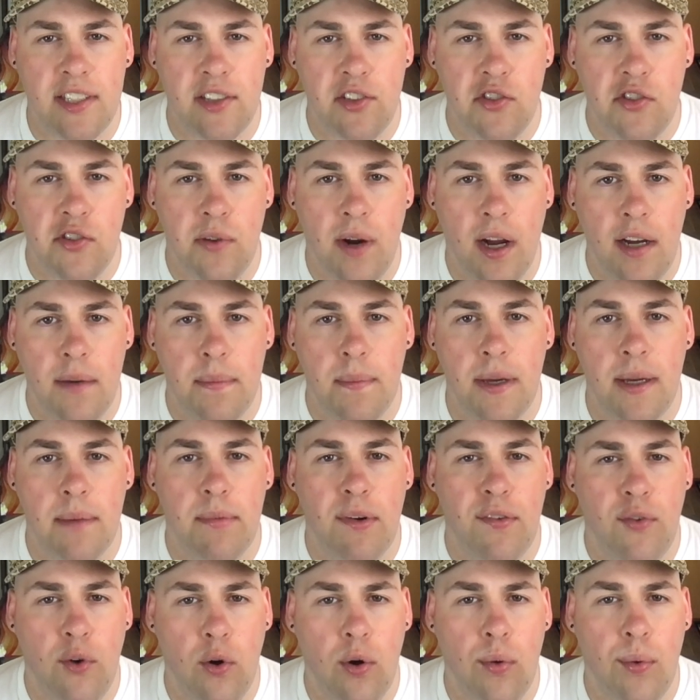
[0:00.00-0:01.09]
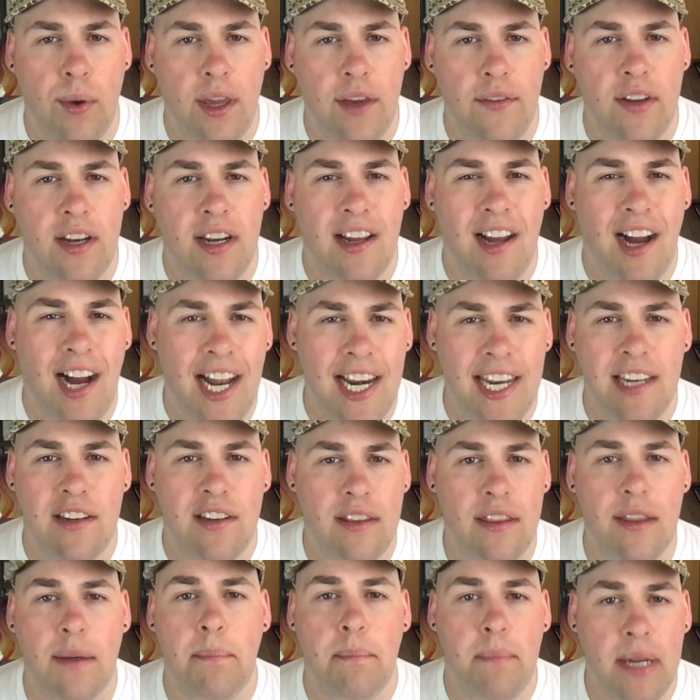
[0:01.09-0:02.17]
struck me before we even got into
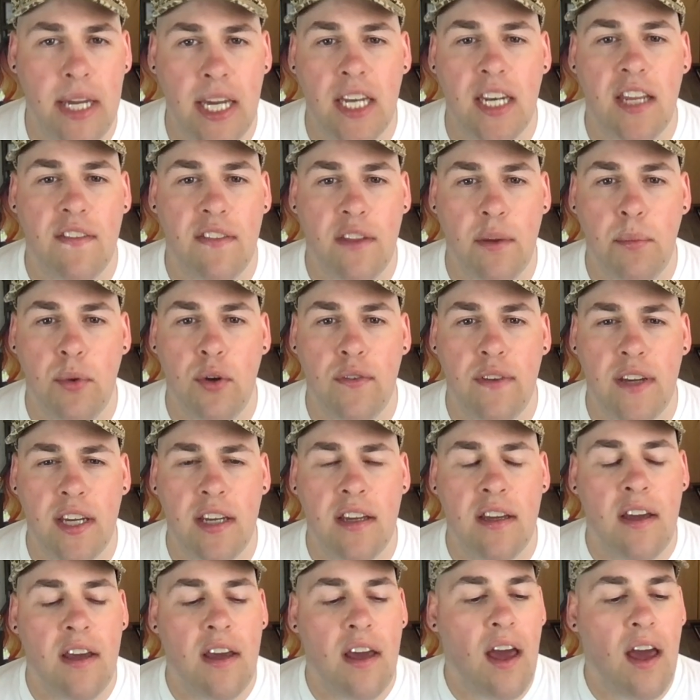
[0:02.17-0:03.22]
the meat of the movie